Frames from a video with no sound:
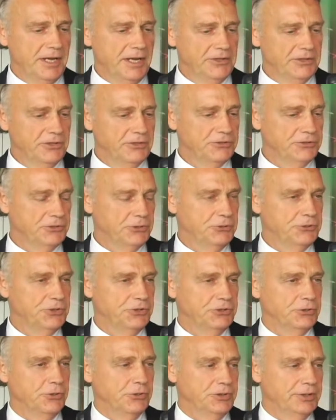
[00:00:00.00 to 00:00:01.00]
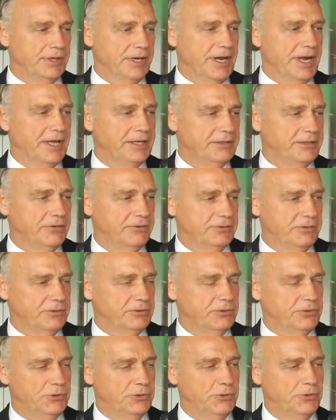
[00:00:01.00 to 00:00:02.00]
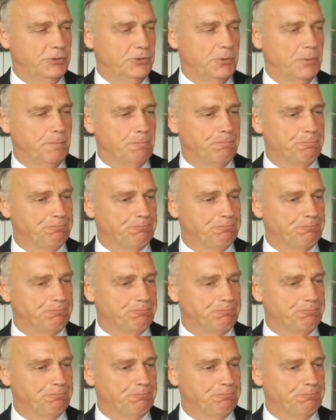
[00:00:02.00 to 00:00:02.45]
and the surgeon couldn't get to